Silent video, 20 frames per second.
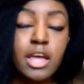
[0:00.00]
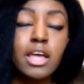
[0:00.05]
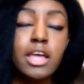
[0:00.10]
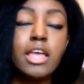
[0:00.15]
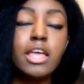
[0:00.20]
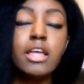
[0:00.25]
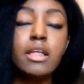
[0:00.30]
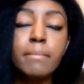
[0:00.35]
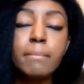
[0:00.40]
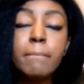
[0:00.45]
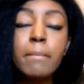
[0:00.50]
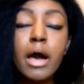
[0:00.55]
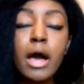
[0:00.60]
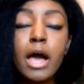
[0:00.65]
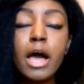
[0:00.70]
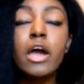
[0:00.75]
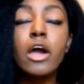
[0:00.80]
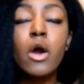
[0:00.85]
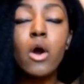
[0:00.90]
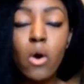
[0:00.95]
in
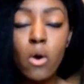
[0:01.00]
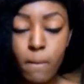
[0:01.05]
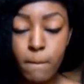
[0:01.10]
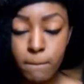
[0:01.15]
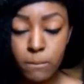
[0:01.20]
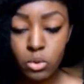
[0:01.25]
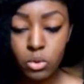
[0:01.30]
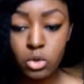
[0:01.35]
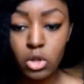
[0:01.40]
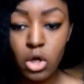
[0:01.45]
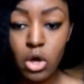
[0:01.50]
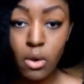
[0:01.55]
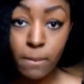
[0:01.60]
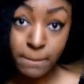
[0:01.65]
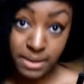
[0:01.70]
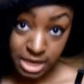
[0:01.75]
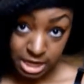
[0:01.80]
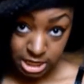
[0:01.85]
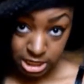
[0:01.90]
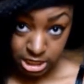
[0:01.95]
my humble
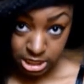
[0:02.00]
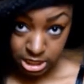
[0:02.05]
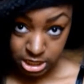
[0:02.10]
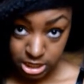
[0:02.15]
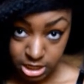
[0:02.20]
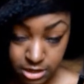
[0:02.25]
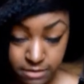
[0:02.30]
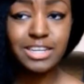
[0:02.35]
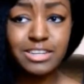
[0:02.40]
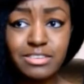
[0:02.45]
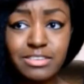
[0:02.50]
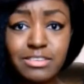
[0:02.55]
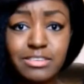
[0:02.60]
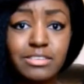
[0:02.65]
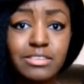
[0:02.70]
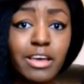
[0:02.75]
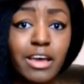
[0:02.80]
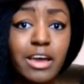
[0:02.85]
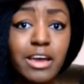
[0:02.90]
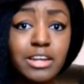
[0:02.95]
opinion. In a
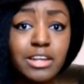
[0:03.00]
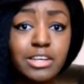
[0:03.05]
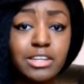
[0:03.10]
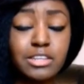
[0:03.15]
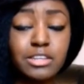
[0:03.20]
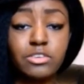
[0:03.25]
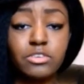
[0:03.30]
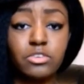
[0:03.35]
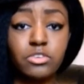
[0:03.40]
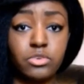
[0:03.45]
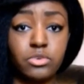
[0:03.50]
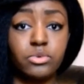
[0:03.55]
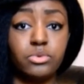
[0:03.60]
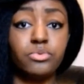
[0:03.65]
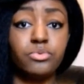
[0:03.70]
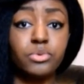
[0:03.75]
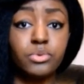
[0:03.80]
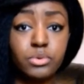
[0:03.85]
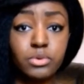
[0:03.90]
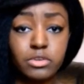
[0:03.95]
society that's so
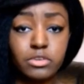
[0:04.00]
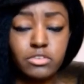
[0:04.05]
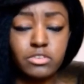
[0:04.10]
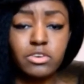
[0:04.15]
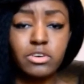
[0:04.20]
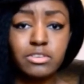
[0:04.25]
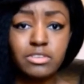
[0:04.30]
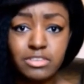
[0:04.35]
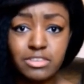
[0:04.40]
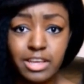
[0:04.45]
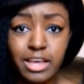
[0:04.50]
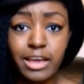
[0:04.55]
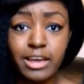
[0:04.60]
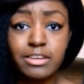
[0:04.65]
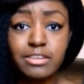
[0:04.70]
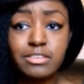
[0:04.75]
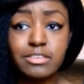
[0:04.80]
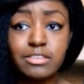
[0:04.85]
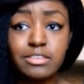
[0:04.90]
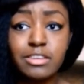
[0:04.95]
focused on
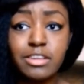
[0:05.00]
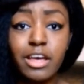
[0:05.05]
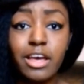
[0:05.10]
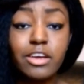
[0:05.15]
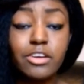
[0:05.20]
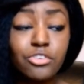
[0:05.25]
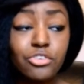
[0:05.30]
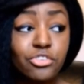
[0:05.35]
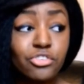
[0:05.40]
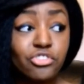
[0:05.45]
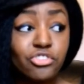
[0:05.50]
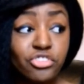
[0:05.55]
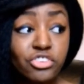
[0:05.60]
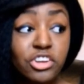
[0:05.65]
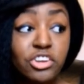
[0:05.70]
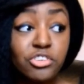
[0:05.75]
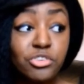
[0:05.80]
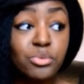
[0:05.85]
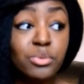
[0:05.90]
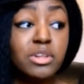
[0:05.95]
sex, I
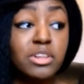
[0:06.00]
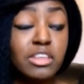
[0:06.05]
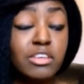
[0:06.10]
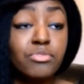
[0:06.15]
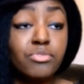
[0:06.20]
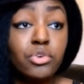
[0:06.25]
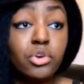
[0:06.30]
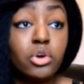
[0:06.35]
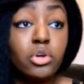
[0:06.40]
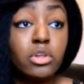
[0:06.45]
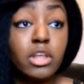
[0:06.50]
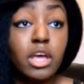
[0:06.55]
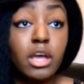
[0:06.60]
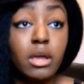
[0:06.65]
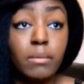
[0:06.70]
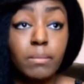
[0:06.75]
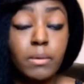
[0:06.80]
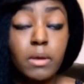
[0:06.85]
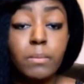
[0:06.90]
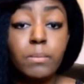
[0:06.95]
genuinely feel
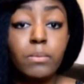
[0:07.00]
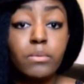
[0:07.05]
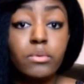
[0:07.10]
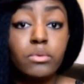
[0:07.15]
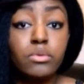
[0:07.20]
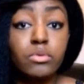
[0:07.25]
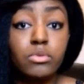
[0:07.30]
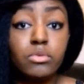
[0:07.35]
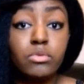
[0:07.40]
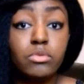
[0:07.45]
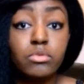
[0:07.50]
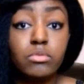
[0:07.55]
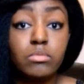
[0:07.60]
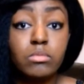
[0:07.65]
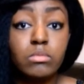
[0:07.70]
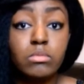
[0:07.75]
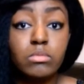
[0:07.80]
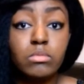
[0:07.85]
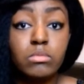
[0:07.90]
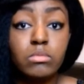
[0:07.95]
like people
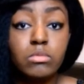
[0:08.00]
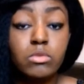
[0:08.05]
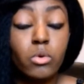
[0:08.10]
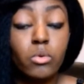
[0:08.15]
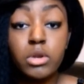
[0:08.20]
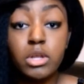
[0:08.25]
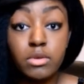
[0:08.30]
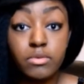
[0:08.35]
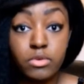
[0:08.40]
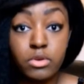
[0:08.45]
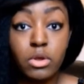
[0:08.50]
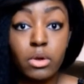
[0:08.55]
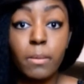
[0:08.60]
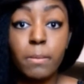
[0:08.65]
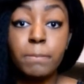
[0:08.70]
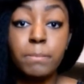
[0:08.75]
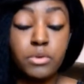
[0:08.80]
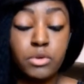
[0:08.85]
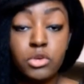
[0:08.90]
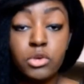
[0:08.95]
don't even
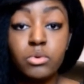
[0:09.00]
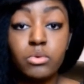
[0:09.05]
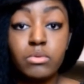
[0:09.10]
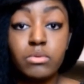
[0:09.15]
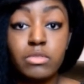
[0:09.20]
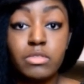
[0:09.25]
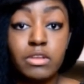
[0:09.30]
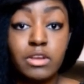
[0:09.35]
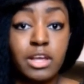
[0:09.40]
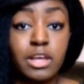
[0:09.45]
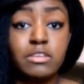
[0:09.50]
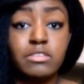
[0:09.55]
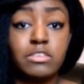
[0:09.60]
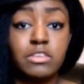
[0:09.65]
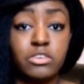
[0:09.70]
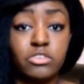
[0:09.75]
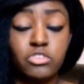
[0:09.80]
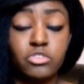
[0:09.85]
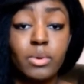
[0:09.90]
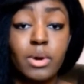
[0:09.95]
compute that
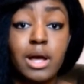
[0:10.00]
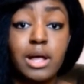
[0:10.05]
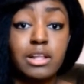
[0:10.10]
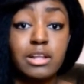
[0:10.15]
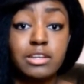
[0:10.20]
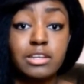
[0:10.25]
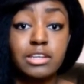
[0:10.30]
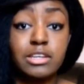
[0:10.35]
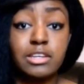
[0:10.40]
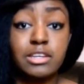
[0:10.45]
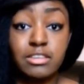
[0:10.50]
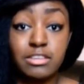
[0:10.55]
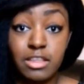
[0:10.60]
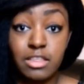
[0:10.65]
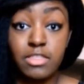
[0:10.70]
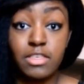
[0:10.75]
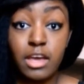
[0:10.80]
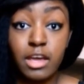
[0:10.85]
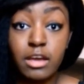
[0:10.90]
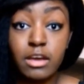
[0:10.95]
asexuality is a
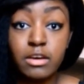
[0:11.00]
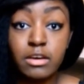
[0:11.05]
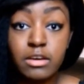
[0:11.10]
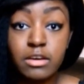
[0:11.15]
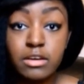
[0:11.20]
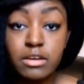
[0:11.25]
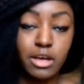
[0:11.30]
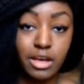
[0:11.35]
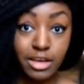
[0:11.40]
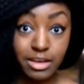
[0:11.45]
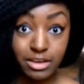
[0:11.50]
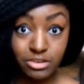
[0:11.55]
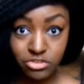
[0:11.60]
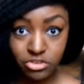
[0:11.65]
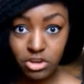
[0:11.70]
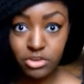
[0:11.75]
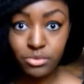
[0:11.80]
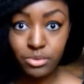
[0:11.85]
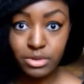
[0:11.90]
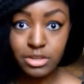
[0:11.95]
thing. Like, I
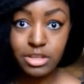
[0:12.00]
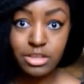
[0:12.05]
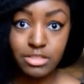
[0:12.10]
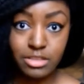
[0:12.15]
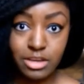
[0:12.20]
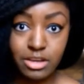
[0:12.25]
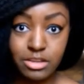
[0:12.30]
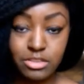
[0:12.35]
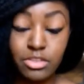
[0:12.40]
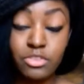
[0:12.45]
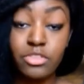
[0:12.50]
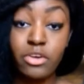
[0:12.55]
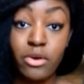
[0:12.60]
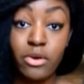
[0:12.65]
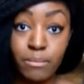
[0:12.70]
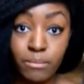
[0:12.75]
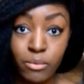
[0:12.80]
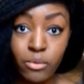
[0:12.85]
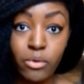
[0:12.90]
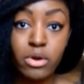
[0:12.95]
genuinely think that there
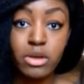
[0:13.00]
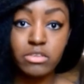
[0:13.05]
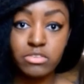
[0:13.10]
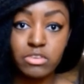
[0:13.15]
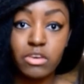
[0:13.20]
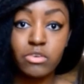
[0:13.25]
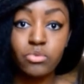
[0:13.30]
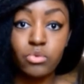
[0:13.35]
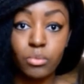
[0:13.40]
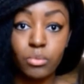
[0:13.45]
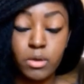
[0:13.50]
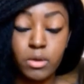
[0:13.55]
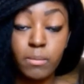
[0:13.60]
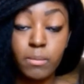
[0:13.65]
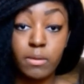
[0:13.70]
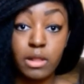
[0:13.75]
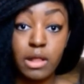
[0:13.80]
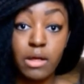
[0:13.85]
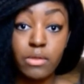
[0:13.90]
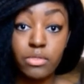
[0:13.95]
are more asexual
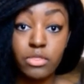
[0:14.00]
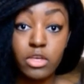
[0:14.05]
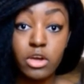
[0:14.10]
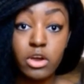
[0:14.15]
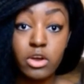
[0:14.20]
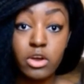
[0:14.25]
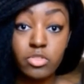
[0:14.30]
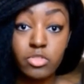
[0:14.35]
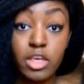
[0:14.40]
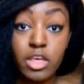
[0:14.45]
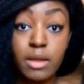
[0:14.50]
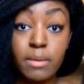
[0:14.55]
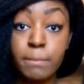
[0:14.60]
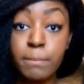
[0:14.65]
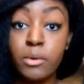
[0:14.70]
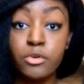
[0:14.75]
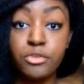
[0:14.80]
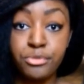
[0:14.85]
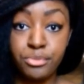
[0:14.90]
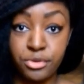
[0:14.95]
people out there than
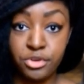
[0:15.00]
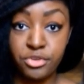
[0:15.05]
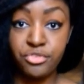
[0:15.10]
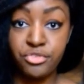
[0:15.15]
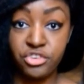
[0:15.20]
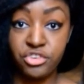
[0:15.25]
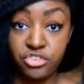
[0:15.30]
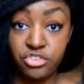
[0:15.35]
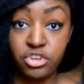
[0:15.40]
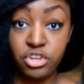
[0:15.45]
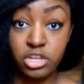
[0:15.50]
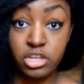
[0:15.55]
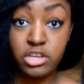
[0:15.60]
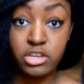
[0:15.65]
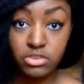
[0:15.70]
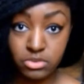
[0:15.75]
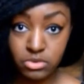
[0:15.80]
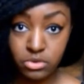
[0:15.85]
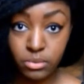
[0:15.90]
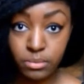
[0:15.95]
most would originally
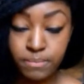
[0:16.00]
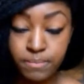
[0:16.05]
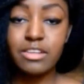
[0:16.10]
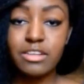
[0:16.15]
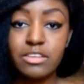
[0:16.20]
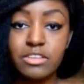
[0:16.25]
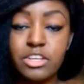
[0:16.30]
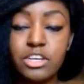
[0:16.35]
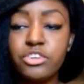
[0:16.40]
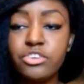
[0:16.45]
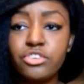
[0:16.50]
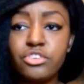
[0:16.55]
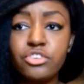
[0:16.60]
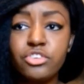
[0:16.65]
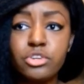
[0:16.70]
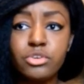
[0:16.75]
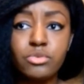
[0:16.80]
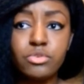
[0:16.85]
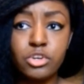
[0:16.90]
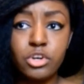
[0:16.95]
assume. They just
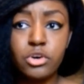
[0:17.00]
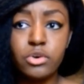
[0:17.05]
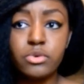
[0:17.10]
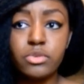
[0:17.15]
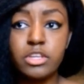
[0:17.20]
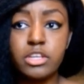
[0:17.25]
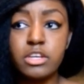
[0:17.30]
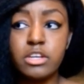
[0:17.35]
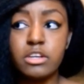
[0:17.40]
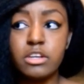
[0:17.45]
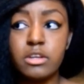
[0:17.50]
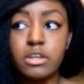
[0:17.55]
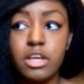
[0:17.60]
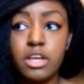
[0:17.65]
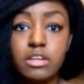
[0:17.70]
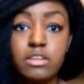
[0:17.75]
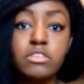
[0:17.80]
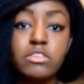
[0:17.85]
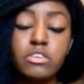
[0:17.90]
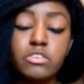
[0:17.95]
don't know that
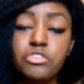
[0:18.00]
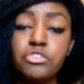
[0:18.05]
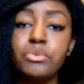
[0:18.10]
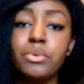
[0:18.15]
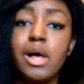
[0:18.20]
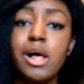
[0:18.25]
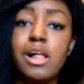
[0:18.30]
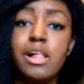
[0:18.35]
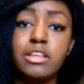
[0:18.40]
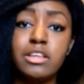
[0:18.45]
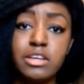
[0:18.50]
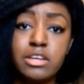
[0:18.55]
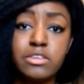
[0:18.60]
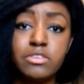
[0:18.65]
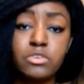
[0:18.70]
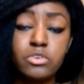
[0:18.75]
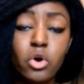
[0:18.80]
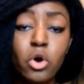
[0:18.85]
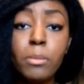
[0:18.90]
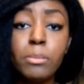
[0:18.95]
asexuality is
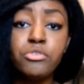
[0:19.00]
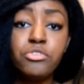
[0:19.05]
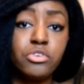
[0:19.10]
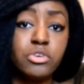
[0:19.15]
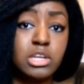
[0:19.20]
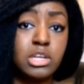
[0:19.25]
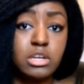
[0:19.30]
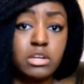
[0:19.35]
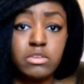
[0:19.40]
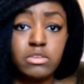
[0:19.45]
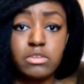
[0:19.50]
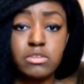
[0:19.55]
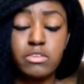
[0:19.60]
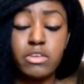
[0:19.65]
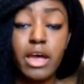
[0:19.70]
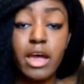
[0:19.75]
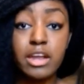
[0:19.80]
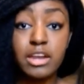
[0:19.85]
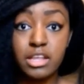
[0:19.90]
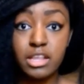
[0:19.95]
an option in a
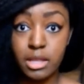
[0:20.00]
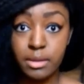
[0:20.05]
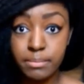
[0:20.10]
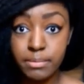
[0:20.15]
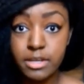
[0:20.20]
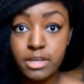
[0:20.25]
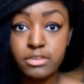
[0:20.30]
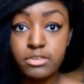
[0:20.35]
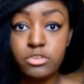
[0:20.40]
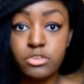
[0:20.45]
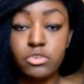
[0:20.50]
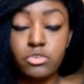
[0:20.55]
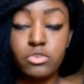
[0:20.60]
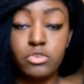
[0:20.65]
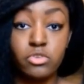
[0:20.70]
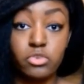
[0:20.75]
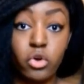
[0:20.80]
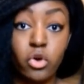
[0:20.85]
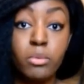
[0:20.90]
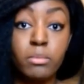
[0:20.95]
society that places
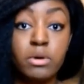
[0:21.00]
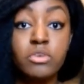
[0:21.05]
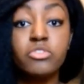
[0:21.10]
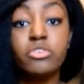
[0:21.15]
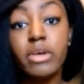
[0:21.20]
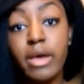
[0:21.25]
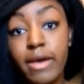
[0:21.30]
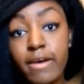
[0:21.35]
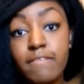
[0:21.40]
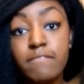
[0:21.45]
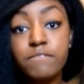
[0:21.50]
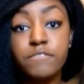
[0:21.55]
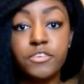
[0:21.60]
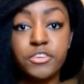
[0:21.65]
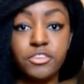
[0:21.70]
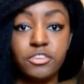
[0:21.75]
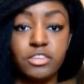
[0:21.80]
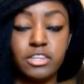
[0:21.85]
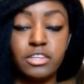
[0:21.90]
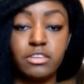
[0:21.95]
so much
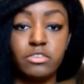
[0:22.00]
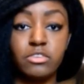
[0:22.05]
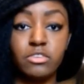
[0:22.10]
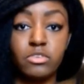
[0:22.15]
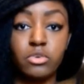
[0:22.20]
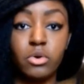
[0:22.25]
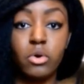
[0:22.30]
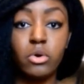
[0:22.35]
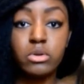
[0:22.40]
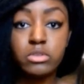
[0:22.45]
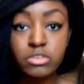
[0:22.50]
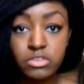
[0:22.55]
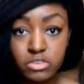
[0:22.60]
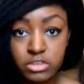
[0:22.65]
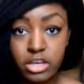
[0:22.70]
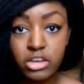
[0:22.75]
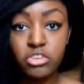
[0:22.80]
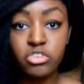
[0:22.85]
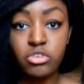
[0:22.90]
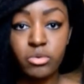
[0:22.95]
emphasis on
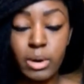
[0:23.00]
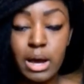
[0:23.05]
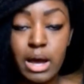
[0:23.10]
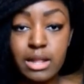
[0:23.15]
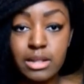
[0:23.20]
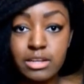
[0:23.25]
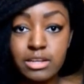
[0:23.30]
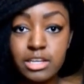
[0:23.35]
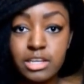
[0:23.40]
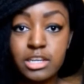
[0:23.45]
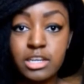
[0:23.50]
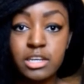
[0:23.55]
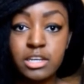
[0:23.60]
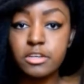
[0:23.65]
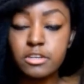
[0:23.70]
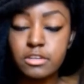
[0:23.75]
sexuality.